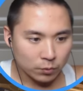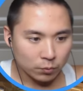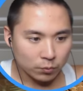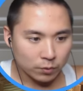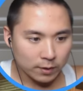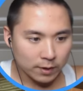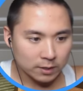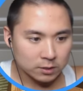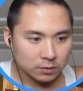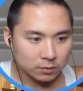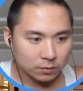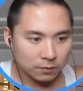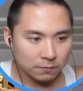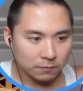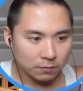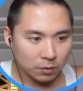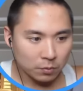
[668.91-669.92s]
We're
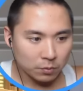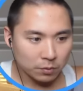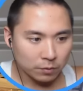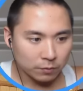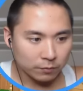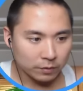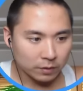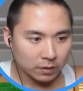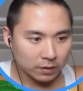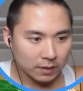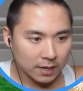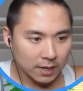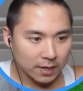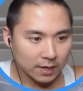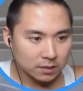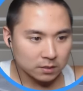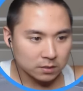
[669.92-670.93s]
actually floating over here,
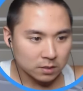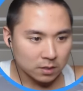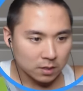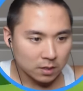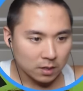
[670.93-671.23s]
guys.